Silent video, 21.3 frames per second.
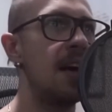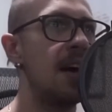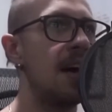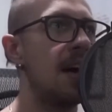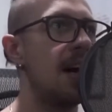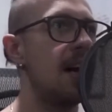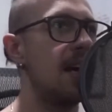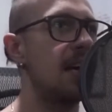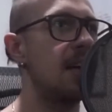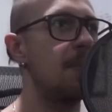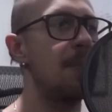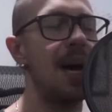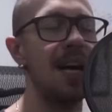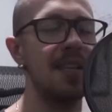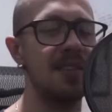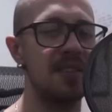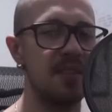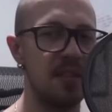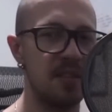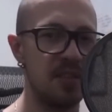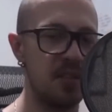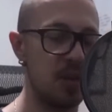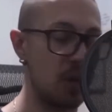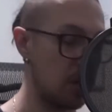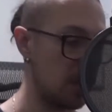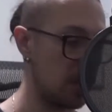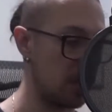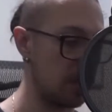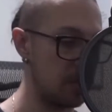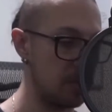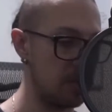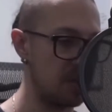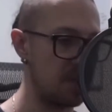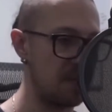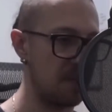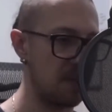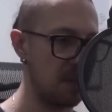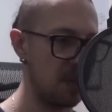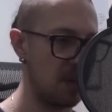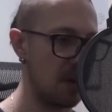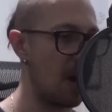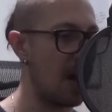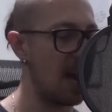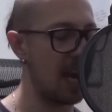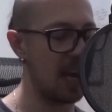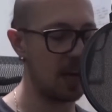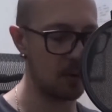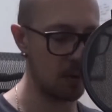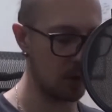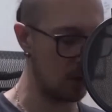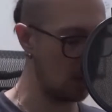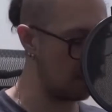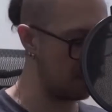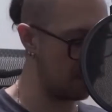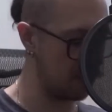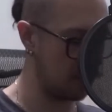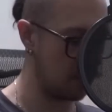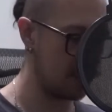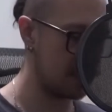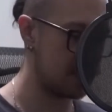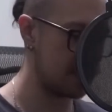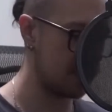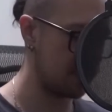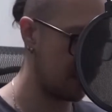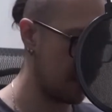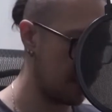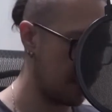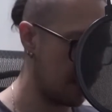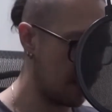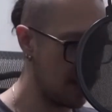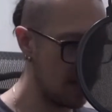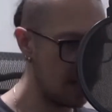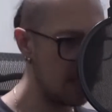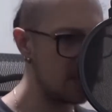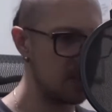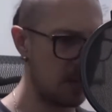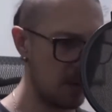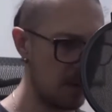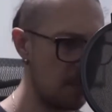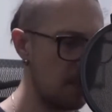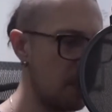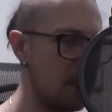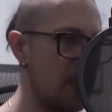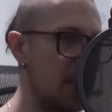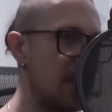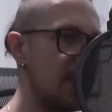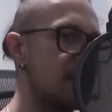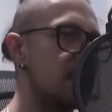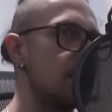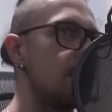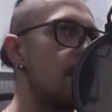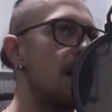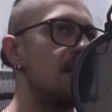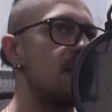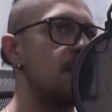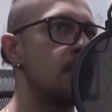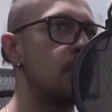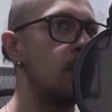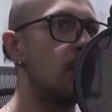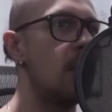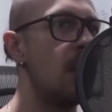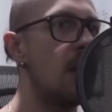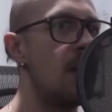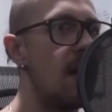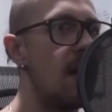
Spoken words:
capacitors you're going to use for the high-end roll-off and the rest of it. So pretty customizable,